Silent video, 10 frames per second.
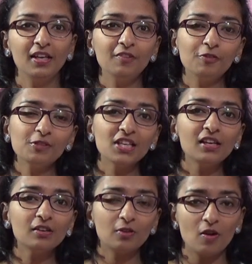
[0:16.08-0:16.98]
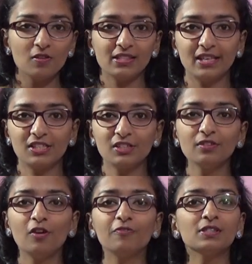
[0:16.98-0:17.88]
If you take a
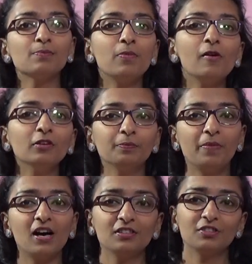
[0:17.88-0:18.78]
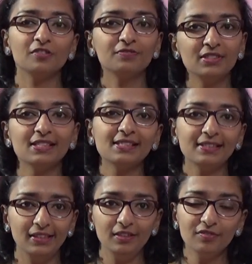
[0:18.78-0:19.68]
cross-section of a small part of
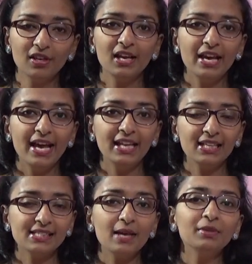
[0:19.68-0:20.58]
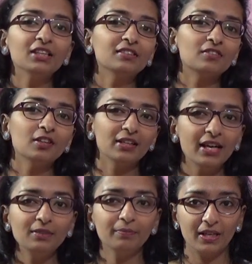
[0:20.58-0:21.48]
this leaf and examine under a
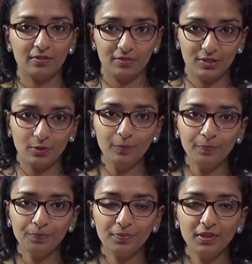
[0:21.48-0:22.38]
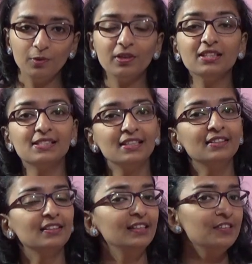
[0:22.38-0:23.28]
light microscope, you can
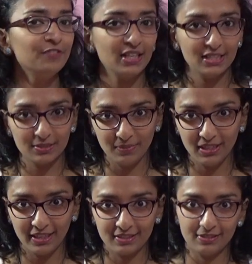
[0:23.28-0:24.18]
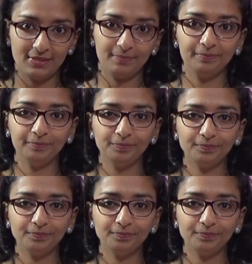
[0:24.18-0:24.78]
see the leaf anatomy like this.